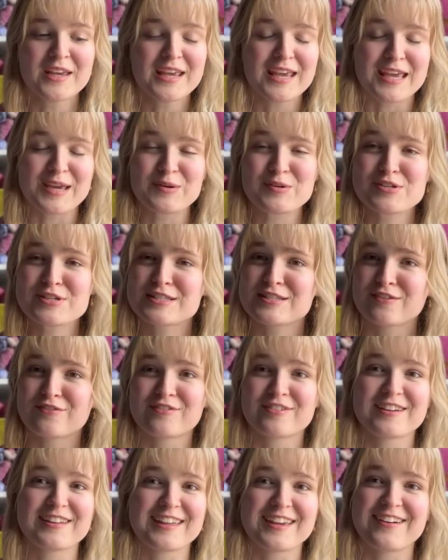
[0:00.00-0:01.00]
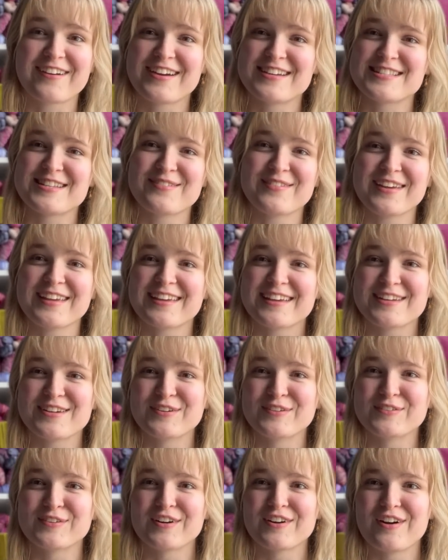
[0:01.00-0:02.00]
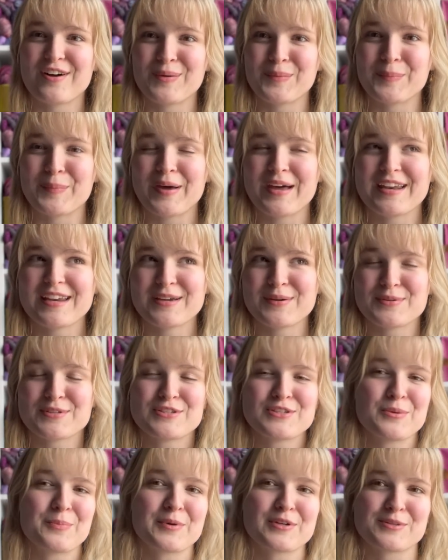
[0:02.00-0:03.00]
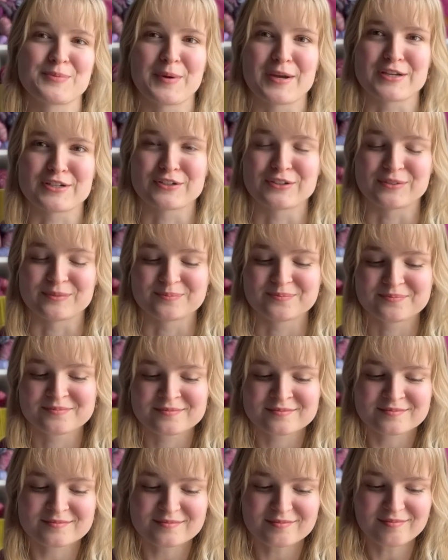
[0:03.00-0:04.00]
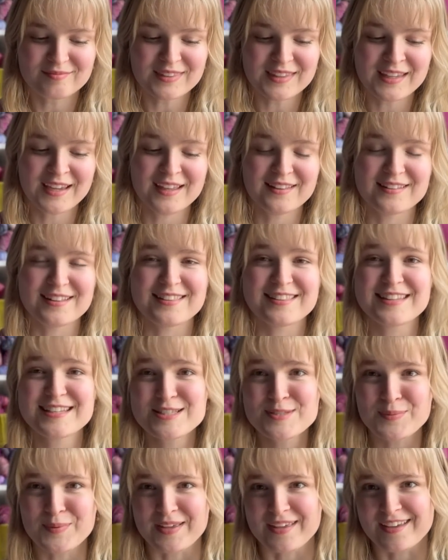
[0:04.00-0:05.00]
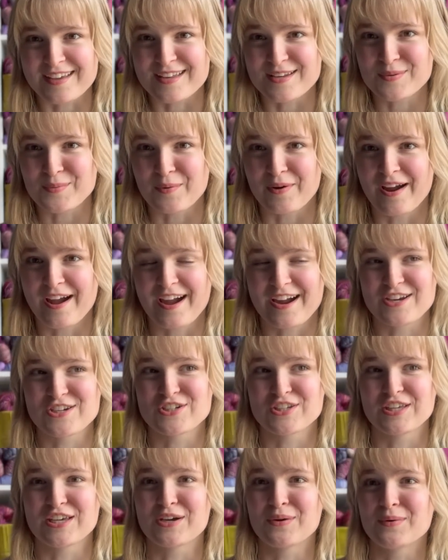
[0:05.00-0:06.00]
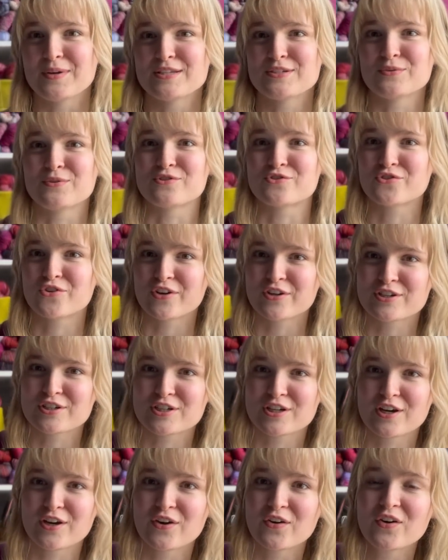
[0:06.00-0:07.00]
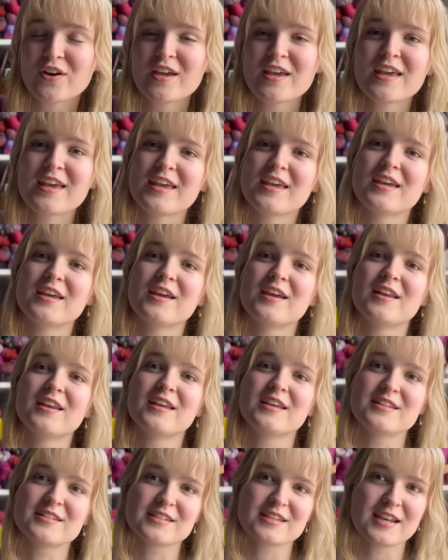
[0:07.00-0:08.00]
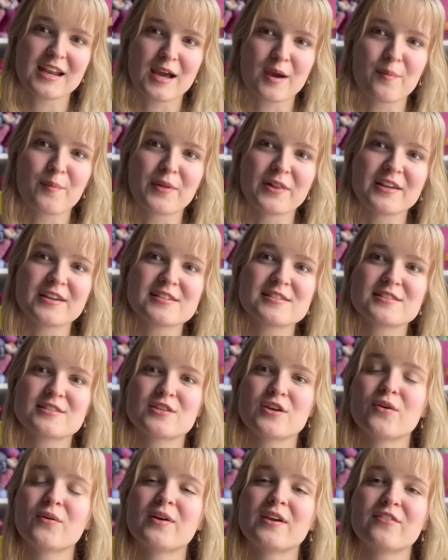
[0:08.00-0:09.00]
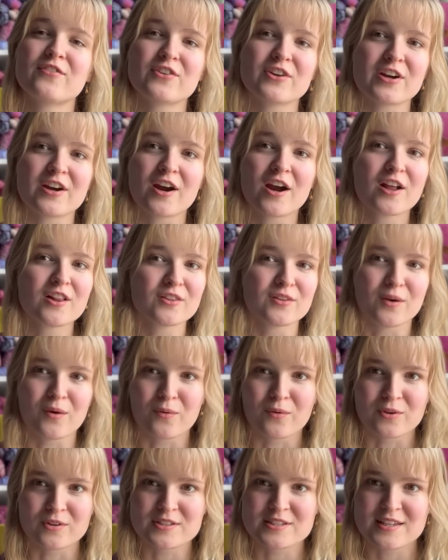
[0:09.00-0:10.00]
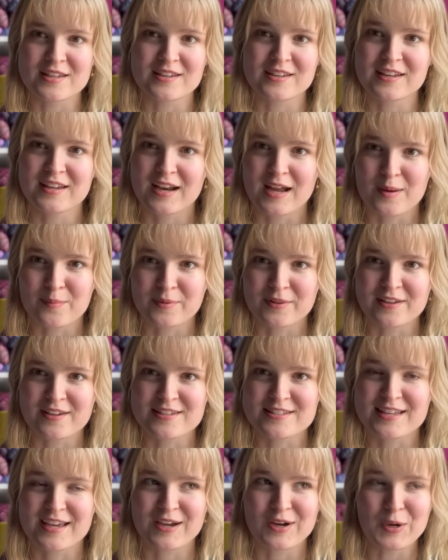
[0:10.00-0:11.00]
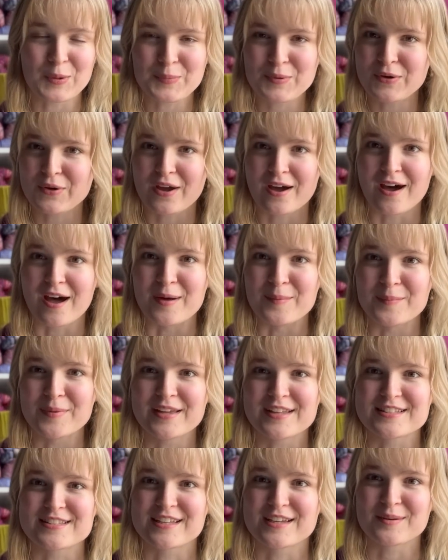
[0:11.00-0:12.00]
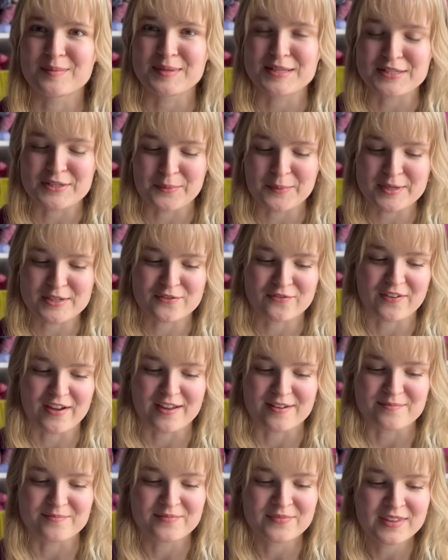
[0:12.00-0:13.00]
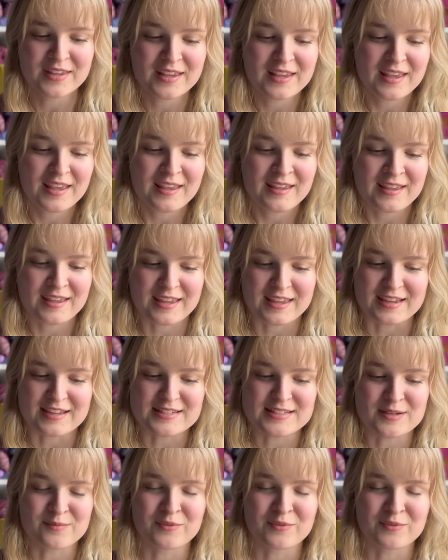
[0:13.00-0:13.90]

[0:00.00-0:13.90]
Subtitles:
it was just a really crazy weekend overall, but it was super special. And then this weekend, we're actually going to a trunk show in Indianapolis. So if you're local to Indianapolis, I hope you come. It's going to be so much fun. And I'm